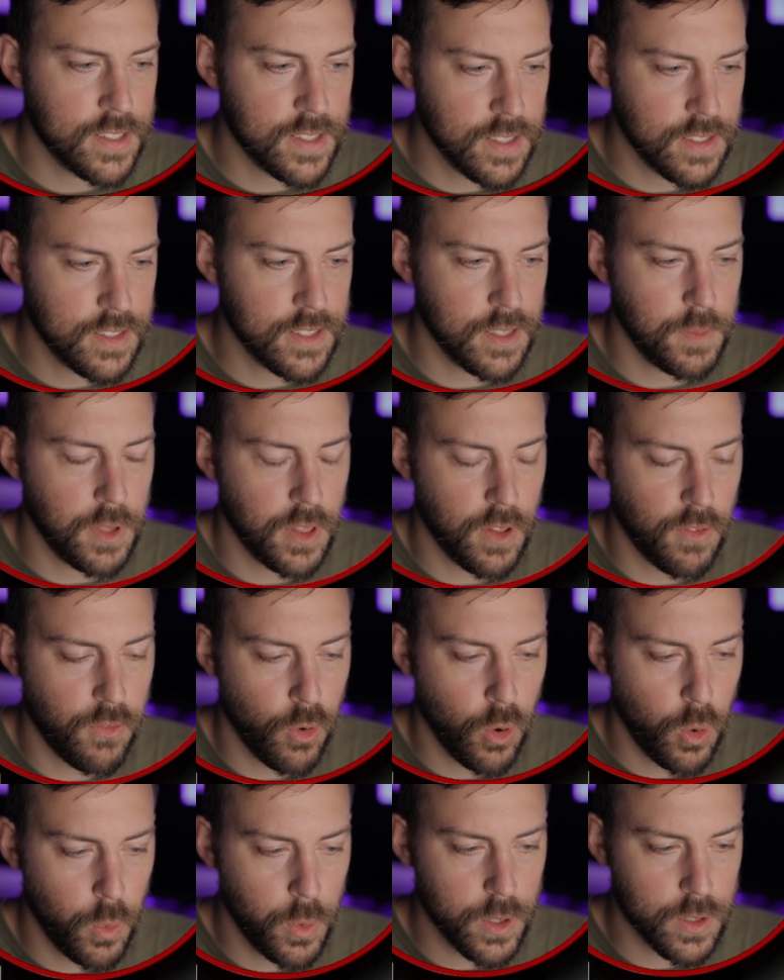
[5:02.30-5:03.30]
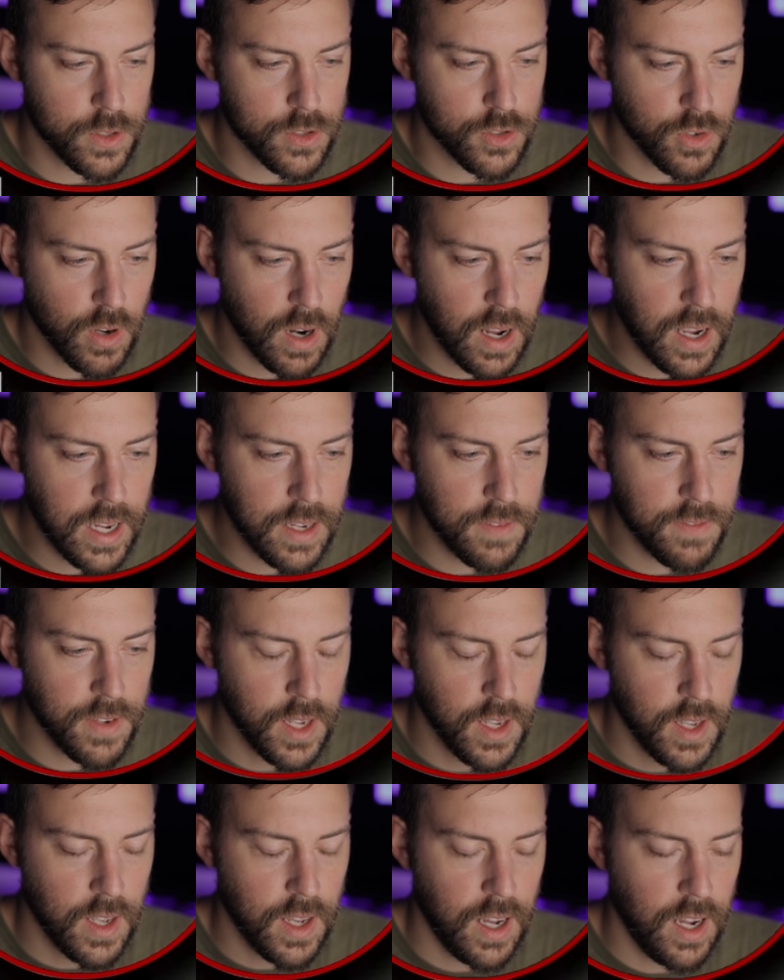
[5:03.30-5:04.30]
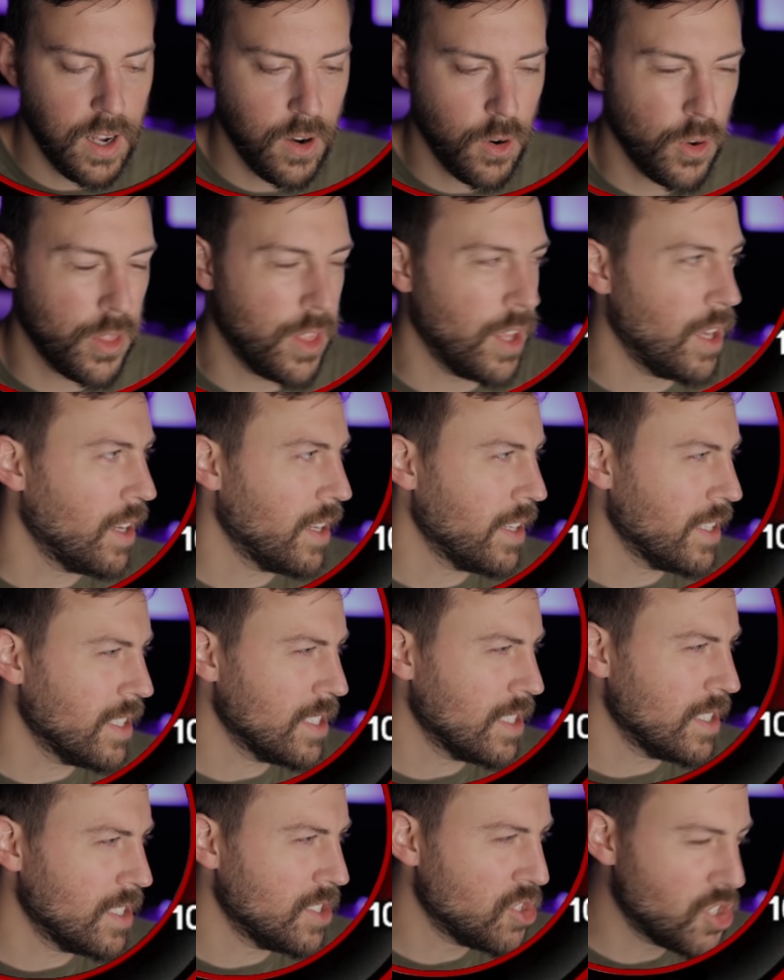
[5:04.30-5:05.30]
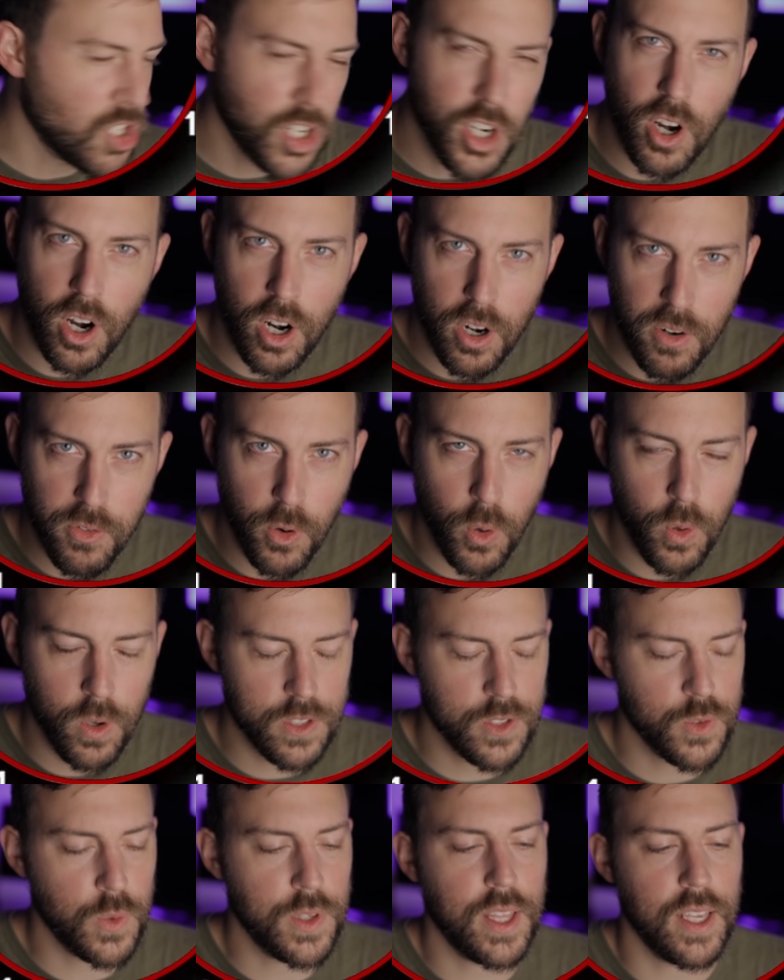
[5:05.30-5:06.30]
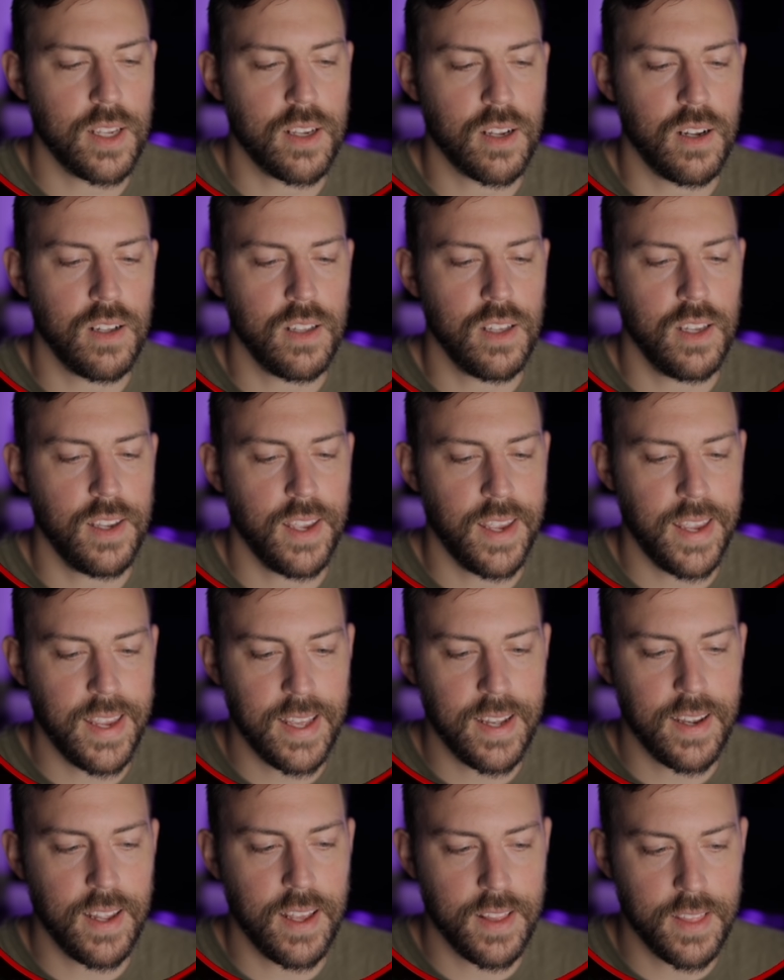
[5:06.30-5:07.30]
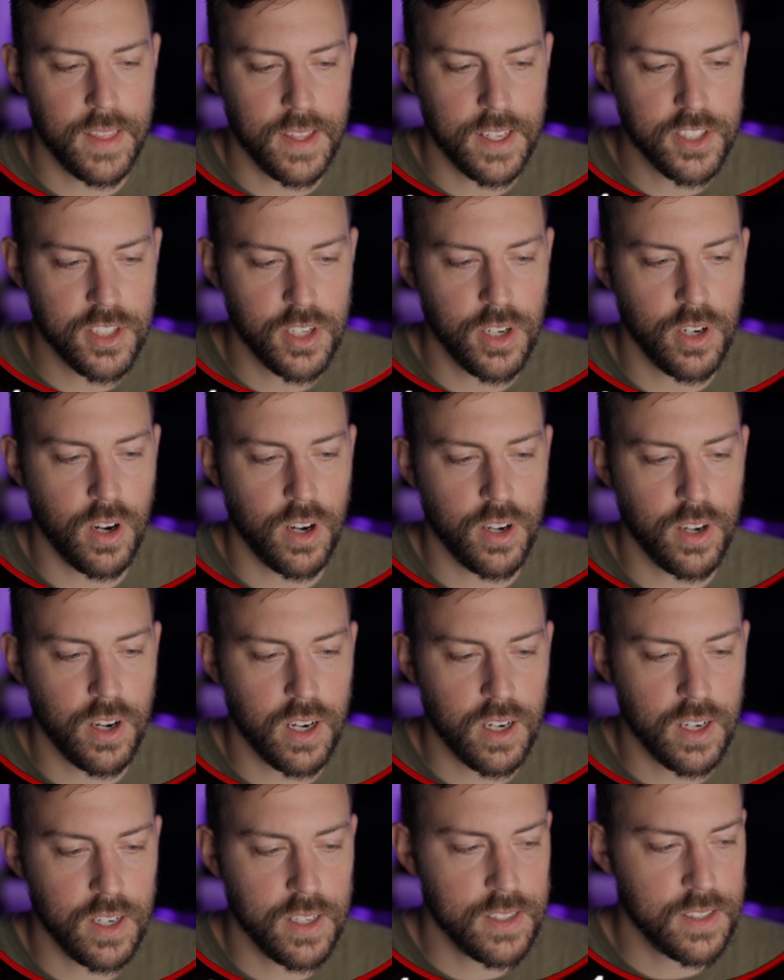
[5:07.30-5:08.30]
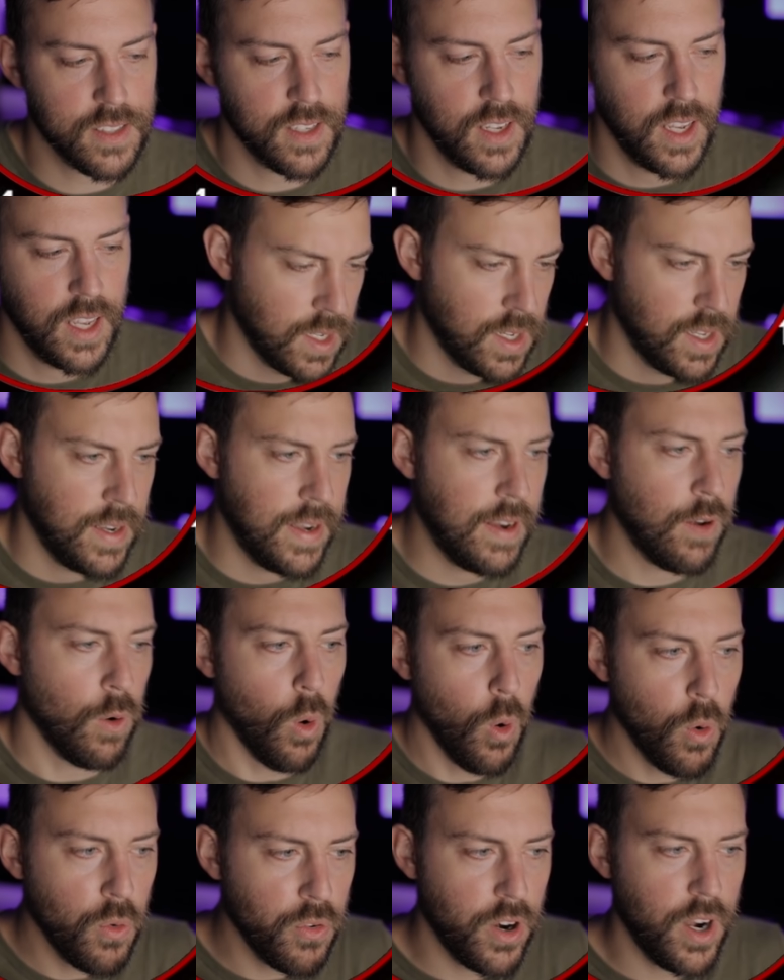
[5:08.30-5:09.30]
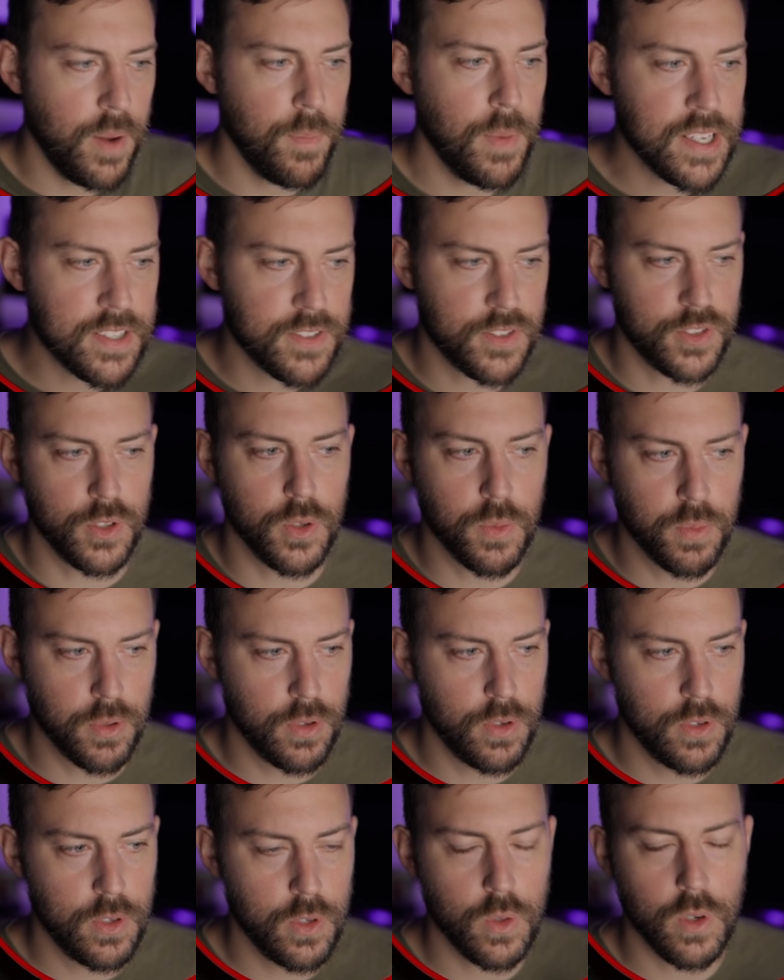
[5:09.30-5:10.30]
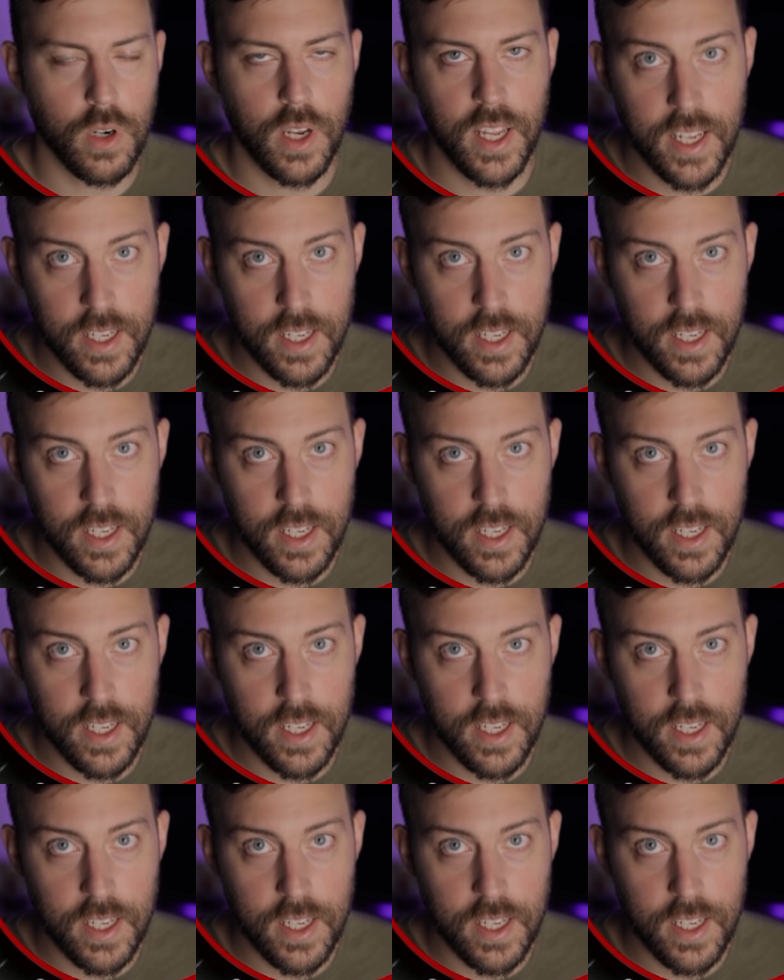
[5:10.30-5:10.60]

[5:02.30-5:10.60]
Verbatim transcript: system than the four wheel drive or the GR4 is what they call it, and the GR Yaris. Now, over at my Subaru